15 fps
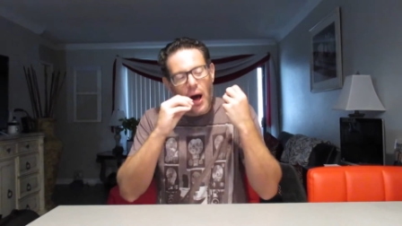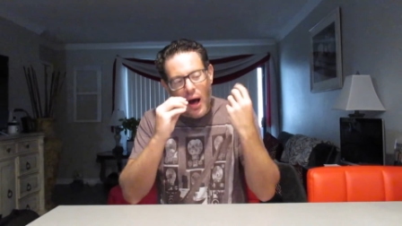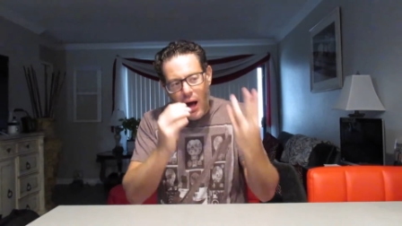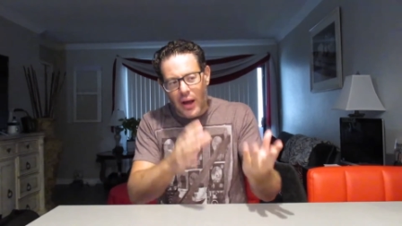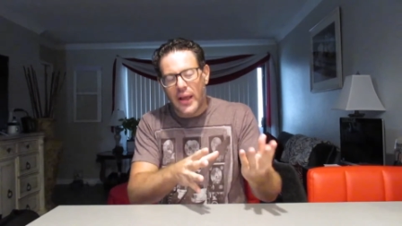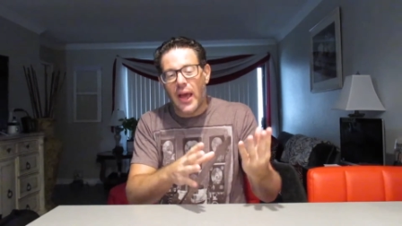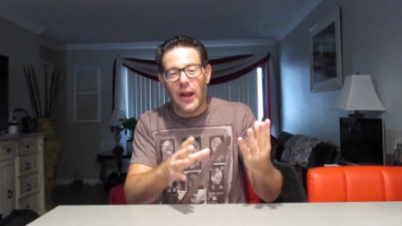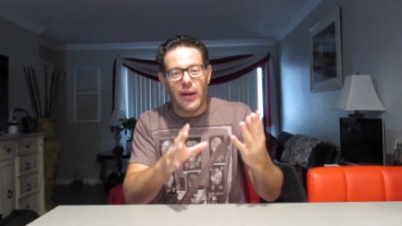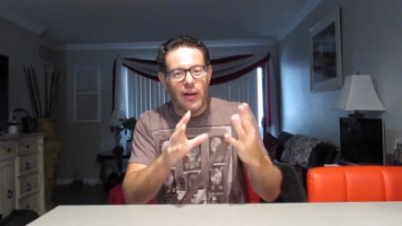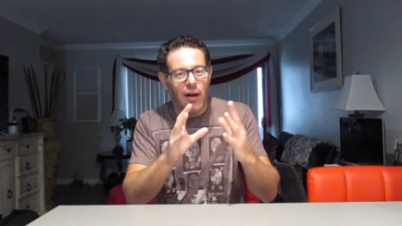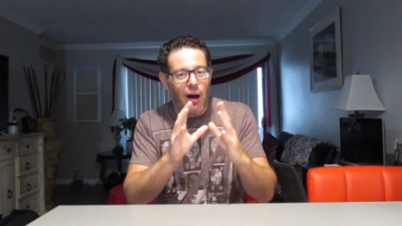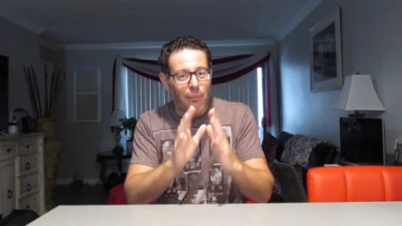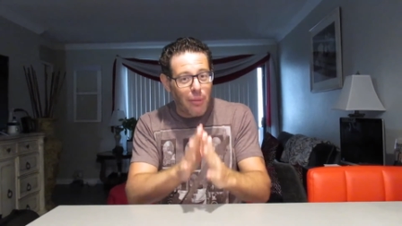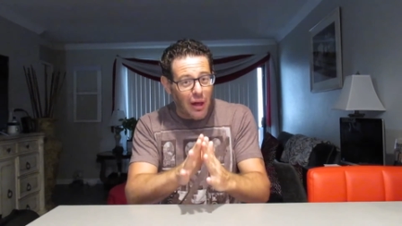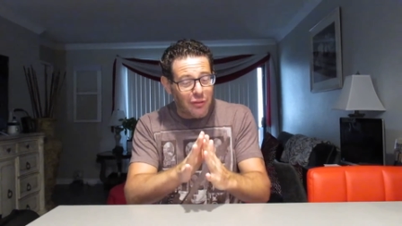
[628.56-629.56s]
Again,
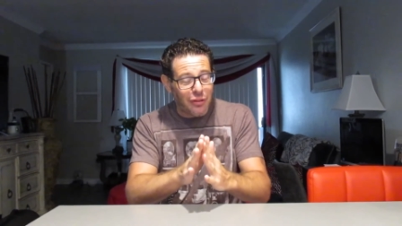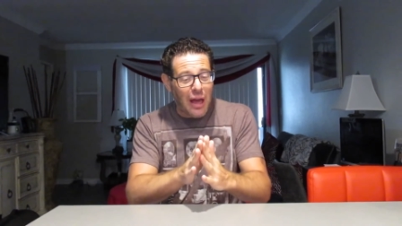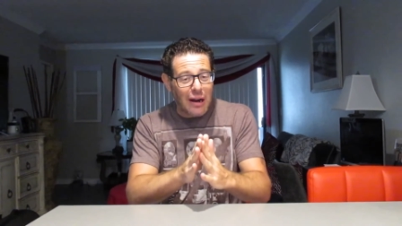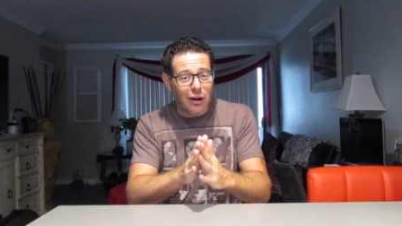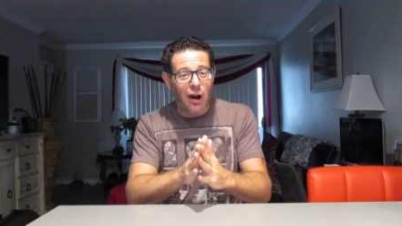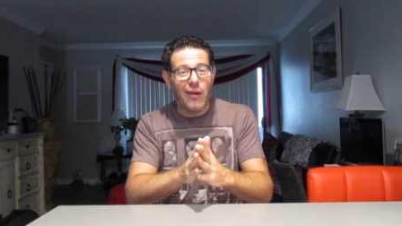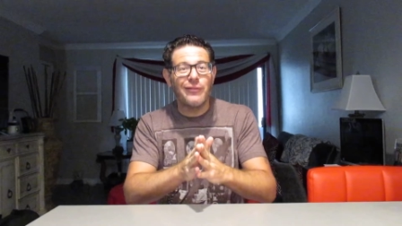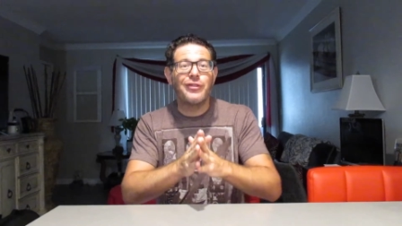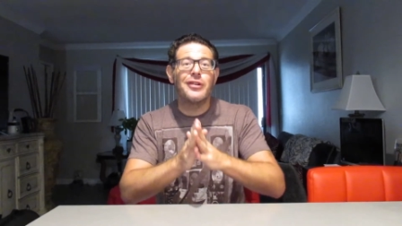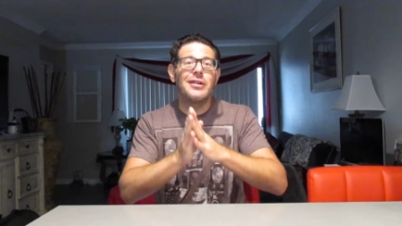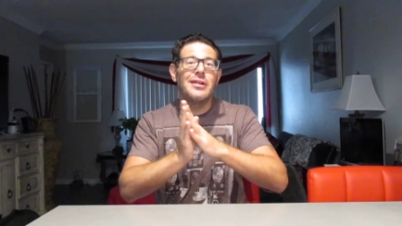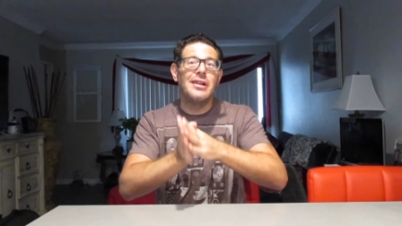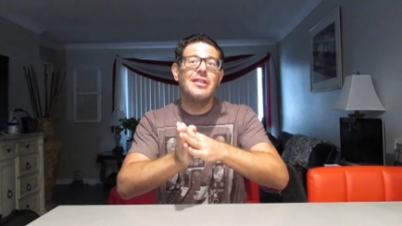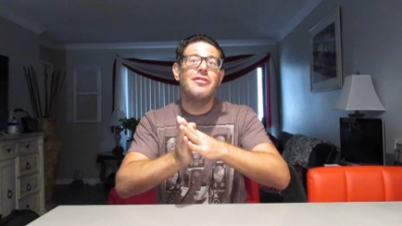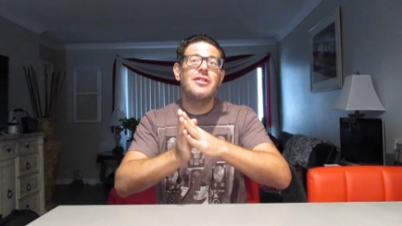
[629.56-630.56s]
I'm not that
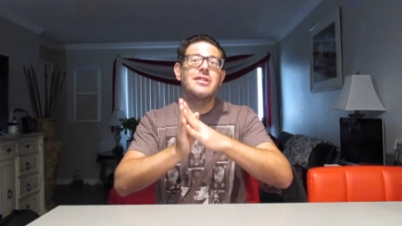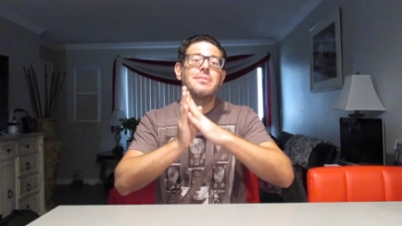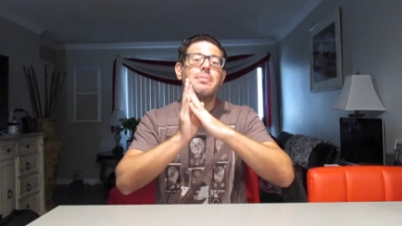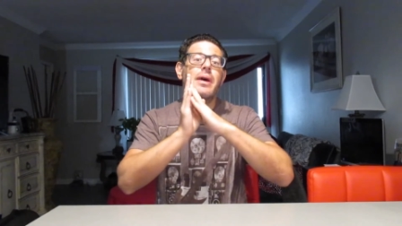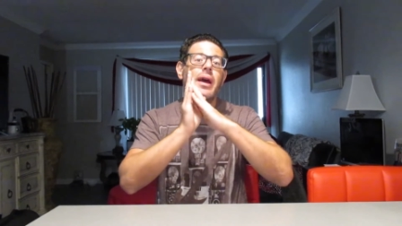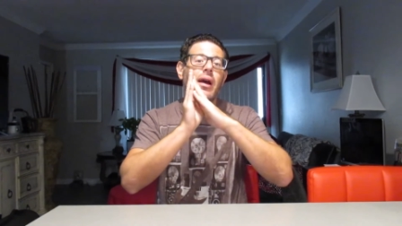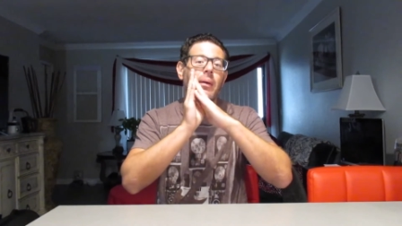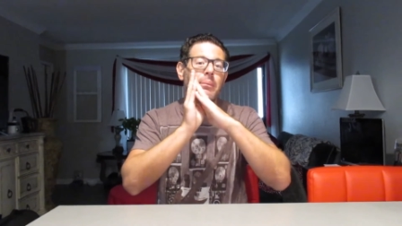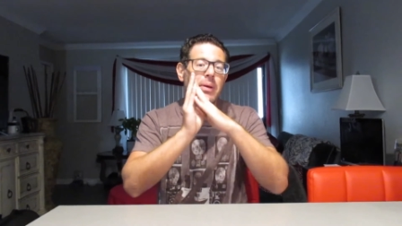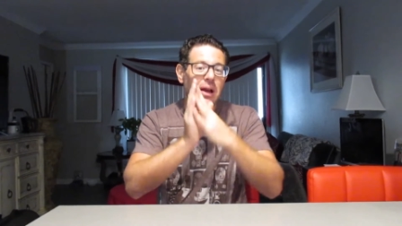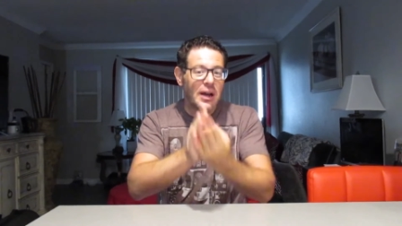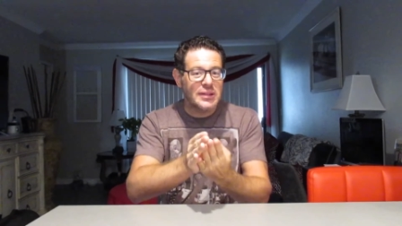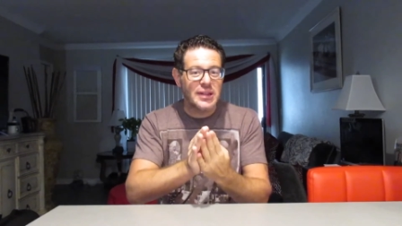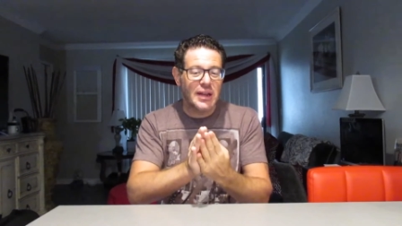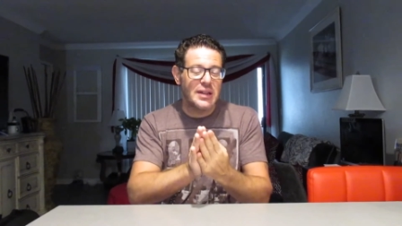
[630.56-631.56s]
confident in this pick
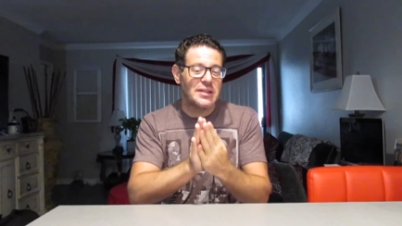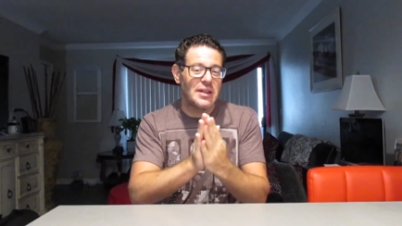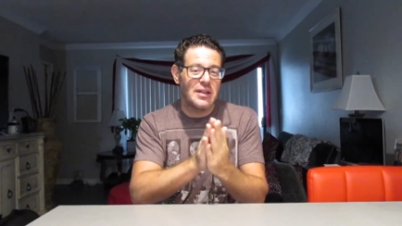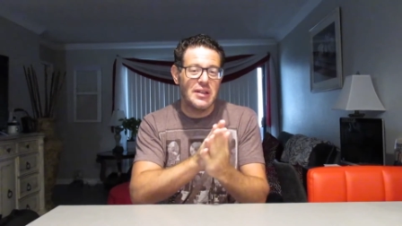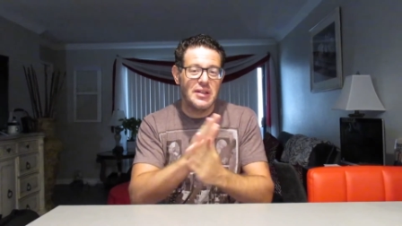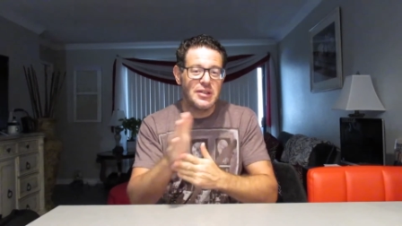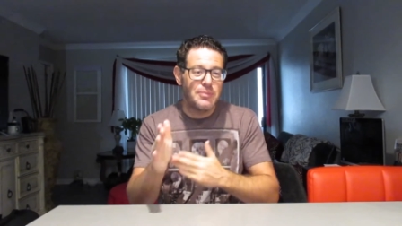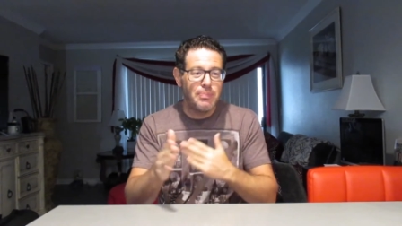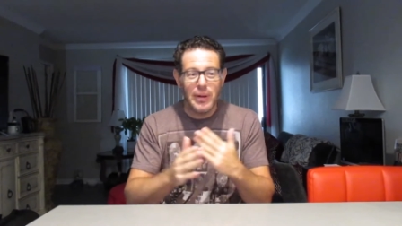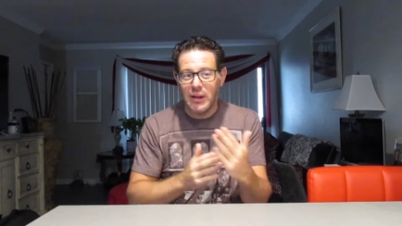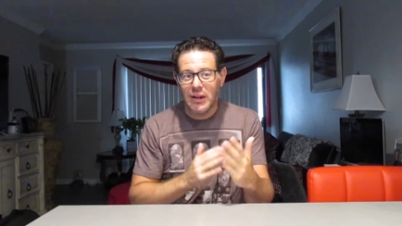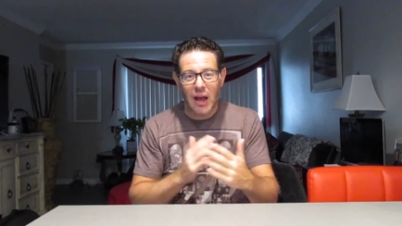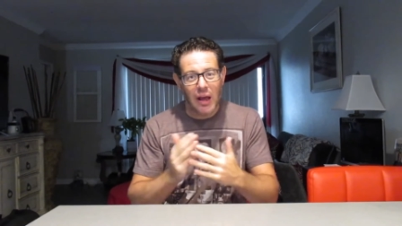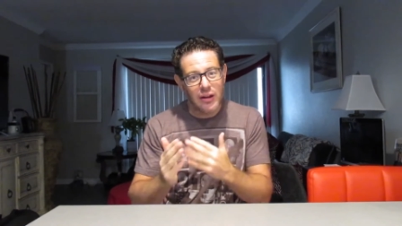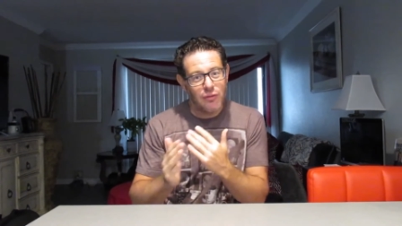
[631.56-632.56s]
because, like I said, he's been
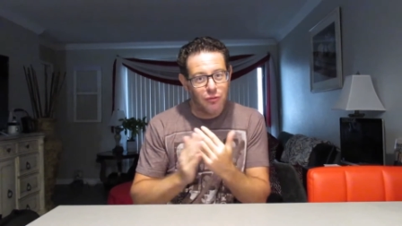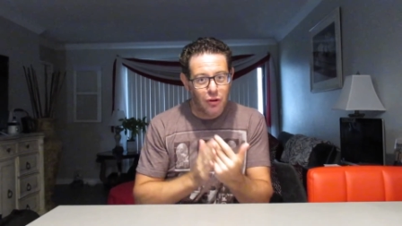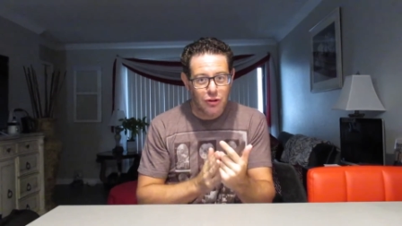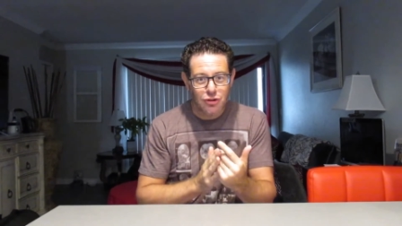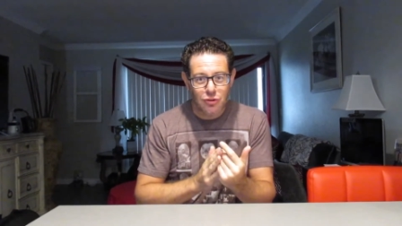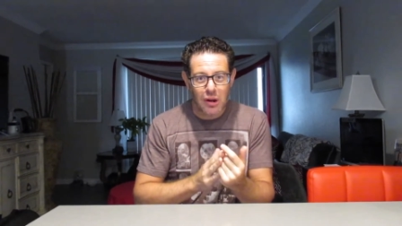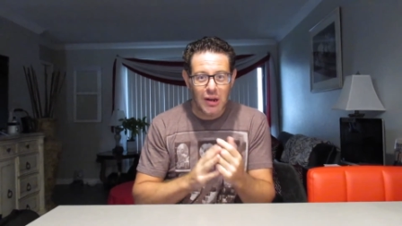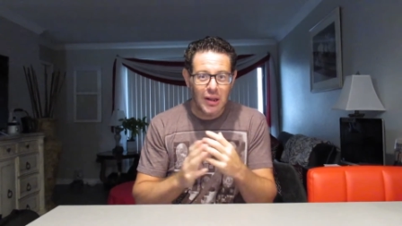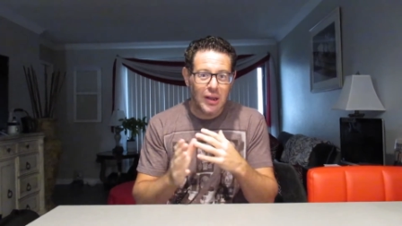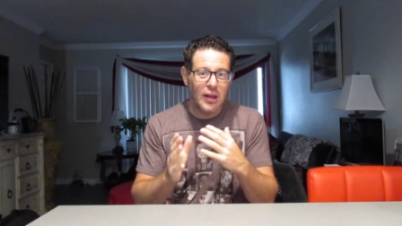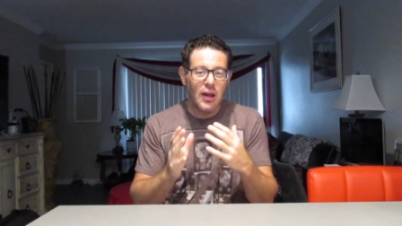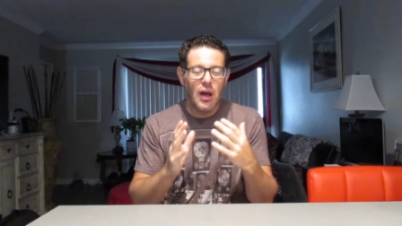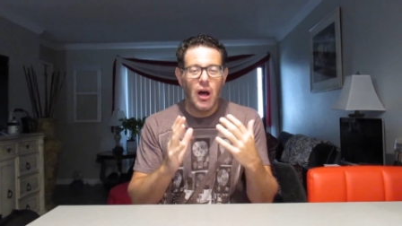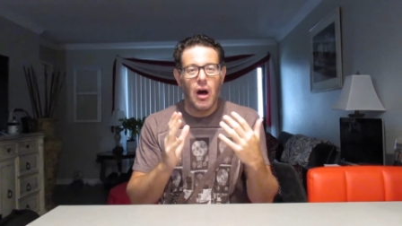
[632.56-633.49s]
kind of frustrating.